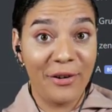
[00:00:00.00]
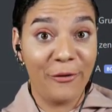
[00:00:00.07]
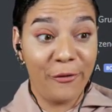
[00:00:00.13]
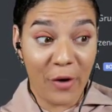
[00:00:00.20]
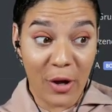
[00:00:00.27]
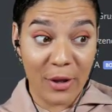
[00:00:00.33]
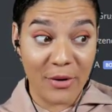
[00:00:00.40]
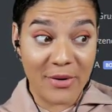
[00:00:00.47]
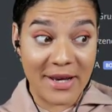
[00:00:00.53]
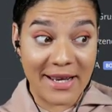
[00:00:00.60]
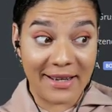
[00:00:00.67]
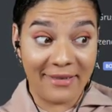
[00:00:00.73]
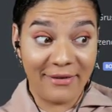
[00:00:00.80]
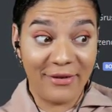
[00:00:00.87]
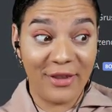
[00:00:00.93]

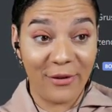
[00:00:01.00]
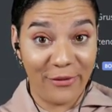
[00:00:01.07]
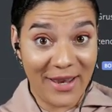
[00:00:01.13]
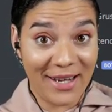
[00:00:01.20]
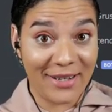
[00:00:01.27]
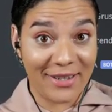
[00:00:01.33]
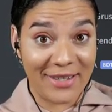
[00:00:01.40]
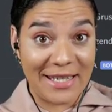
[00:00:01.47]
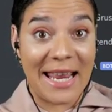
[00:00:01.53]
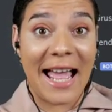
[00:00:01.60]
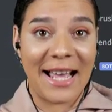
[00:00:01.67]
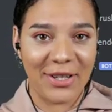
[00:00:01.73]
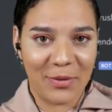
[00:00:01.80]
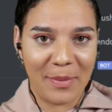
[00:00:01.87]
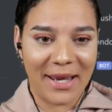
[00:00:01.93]
following the fantasy
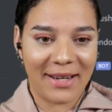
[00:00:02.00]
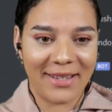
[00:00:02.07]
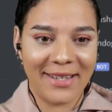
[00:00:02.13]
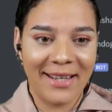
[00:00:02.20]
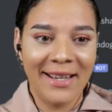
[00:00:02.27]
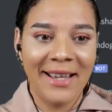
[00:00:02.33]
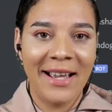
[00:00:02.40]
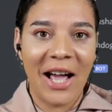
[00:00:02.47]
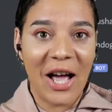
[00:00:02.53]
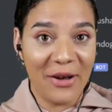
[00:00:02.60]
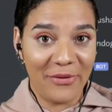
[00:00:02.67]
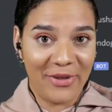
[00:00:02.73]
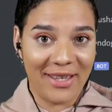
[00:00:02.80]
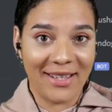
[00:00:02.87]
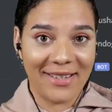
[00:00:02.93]
aspect
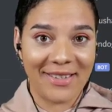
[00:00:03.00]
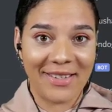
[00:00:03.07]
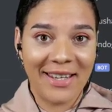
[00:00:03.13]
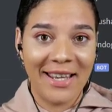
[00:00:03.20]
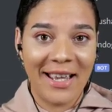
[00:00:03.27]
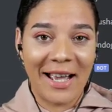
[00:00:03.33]
of this,